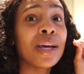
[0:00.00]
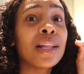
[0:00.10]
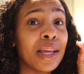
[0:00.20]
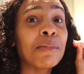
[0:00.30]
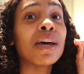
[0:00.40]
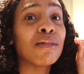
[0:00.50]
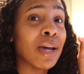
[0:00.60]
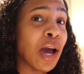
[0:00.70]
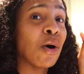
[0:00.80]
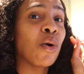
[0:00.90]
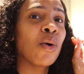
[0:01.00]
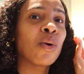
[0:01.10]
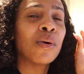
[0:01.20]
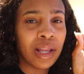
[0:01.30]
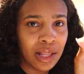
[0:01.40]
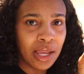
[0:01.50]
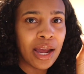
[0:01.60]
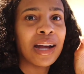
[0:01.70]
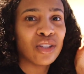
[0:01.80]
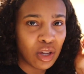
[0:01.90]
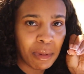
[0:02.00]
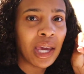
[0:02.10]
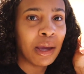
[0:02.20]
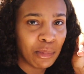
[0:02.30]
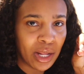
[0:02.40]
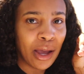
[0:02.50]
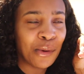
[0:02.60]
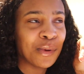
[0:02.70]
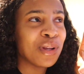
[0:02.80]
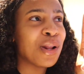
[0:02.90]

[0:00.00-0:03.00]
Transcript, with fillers: a clip of how quickly I shut my camera down